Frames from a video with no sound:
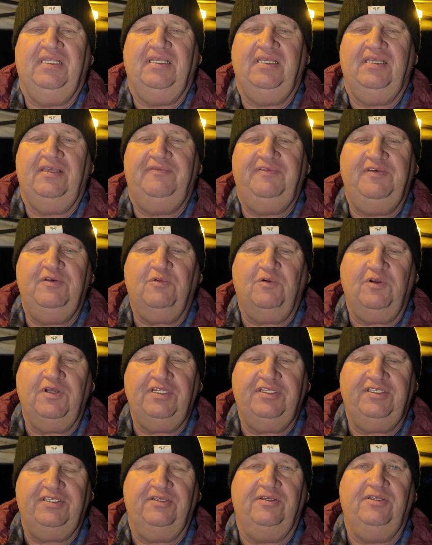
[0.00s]
if you
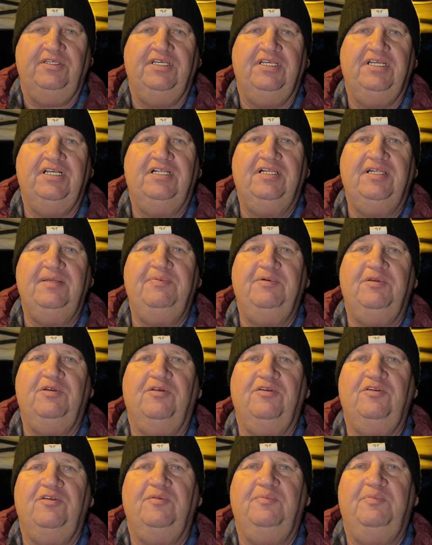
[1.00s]
wanted to, you can clip it
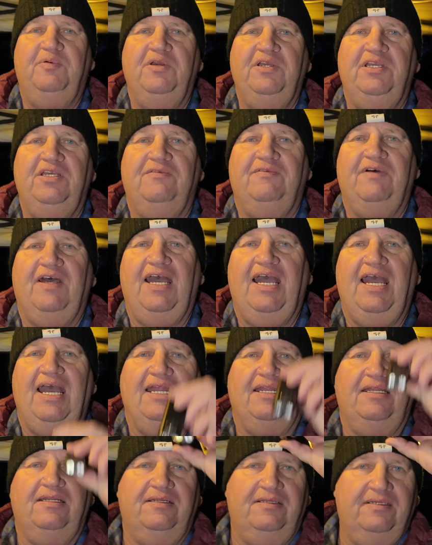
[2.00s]
onto the peak of a
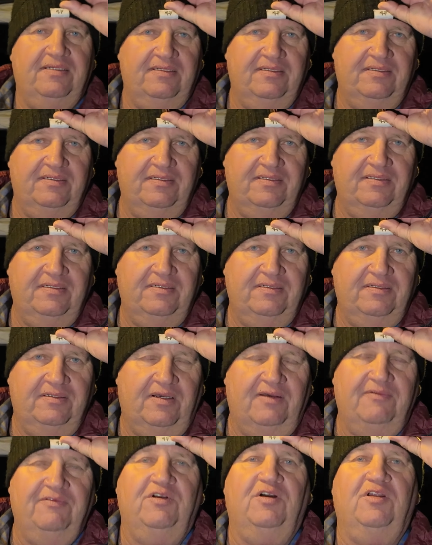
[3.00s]
hat.
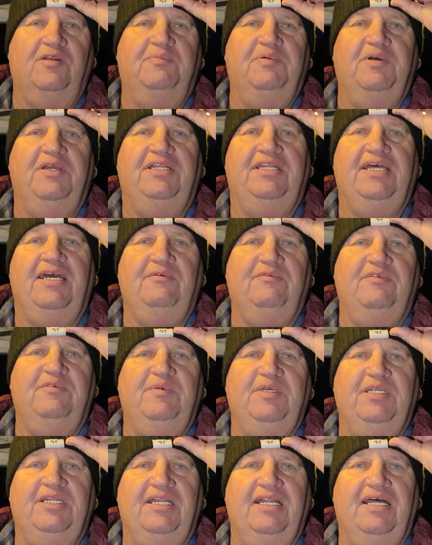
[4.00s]
I haven't got a peaked hat with
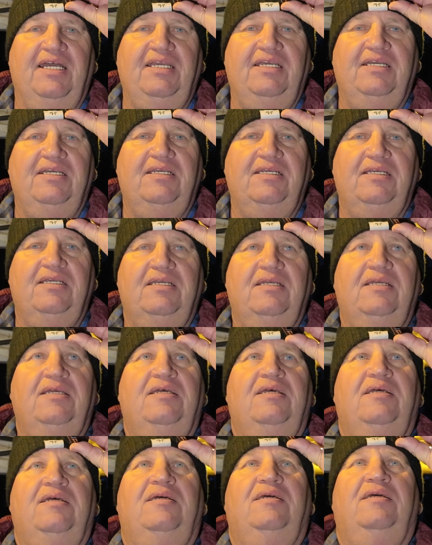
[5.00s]
me today.
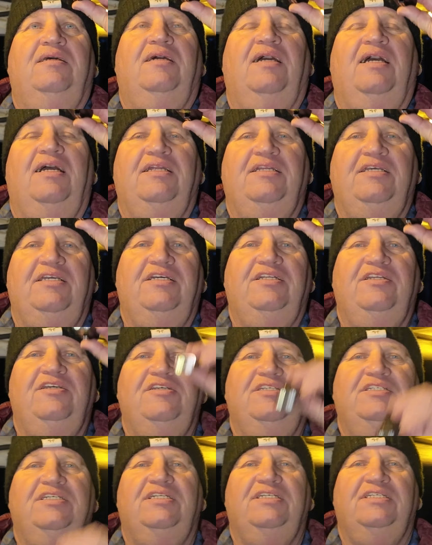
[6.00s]
And you can
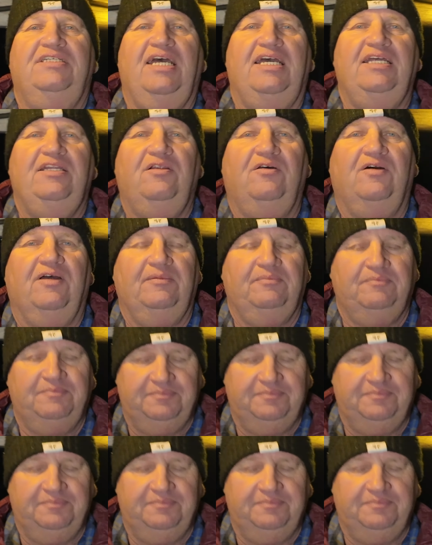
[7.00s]
use it as a headlight.